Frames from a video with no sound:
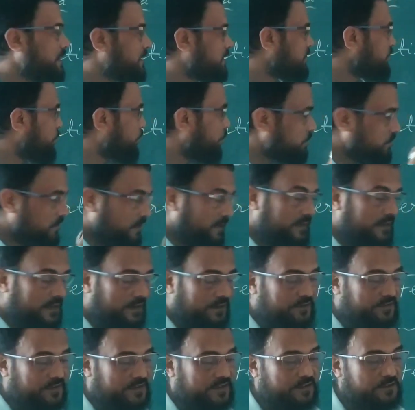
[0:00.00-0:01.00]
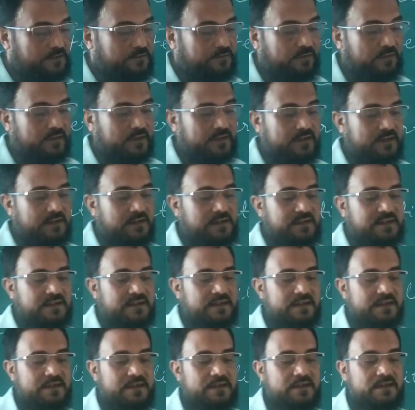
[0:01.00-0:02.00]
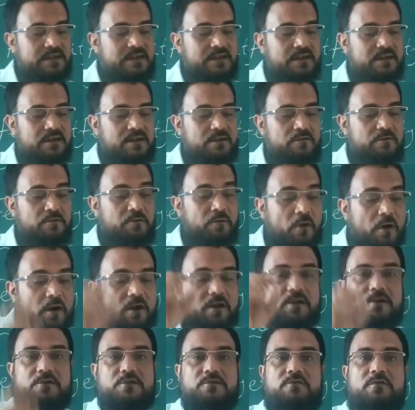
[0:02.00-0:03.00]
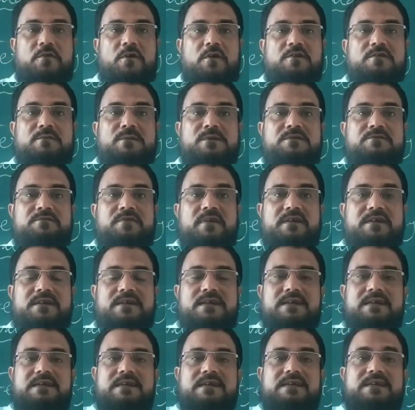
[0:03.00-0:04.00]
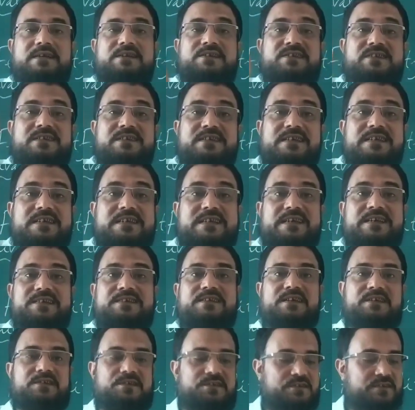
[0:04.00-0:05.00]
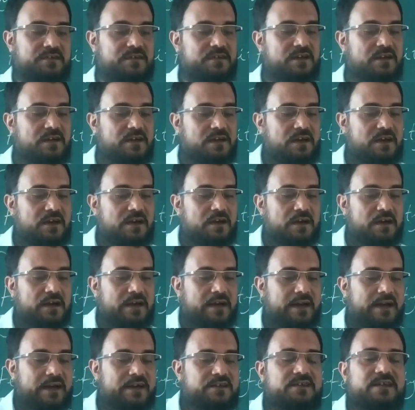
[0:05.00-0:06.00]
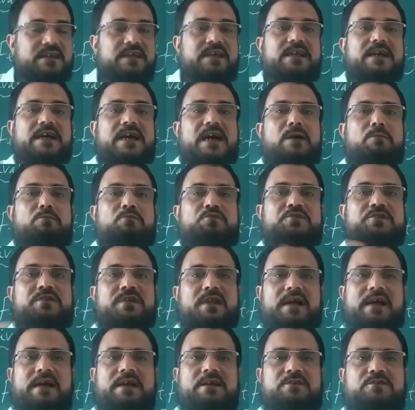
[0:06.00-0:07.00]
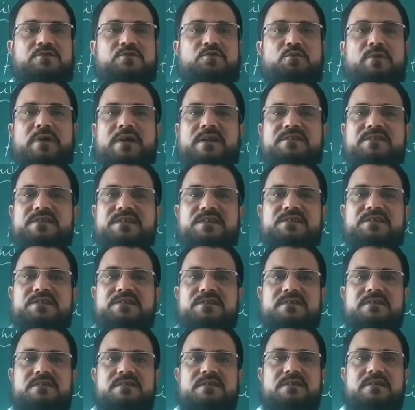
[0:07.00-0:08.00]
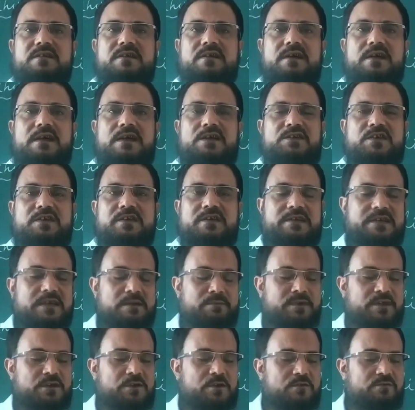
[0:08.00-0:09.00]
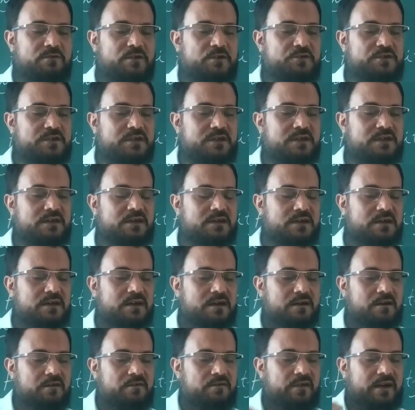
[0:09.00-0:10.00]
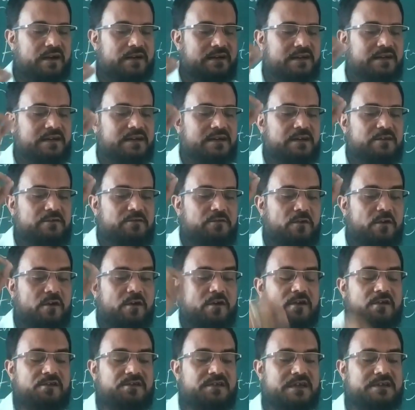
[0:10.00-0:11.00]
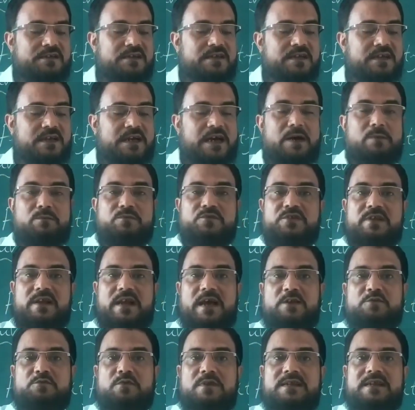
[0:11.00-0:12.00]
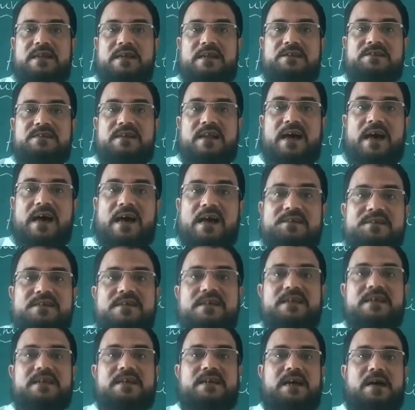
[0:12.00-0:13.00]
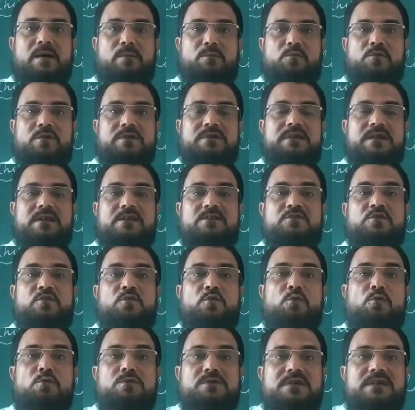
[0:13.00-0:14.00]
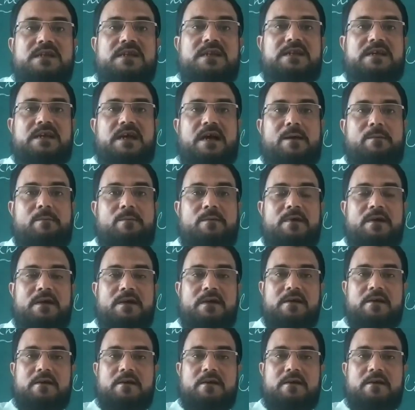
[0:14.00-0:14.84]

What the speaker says: The author here says fertility falls. Falls means fertility decreases as incomes rise. What is this? Isn't it a bit confusing? Fertility falls as incomes rise. When there is rise in income, when there is growth in income,